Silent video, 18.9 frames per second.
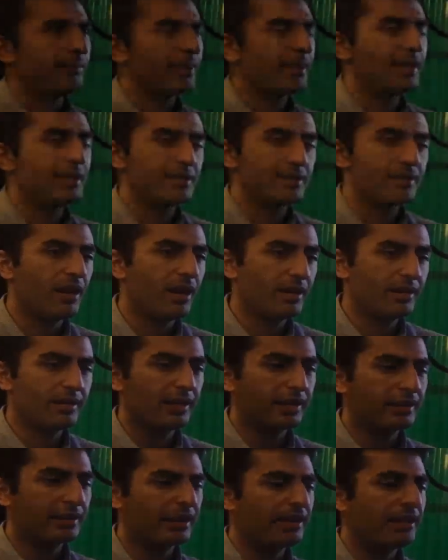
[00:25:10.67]
is not
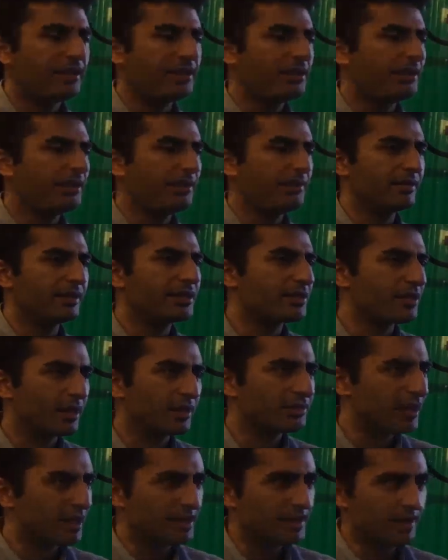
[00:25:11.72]
like it's not
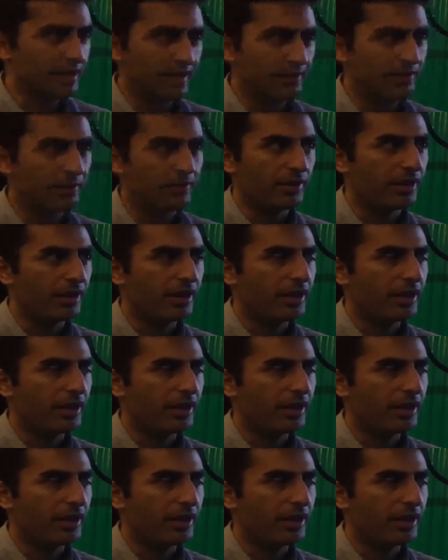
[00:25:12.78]
crazy anymore.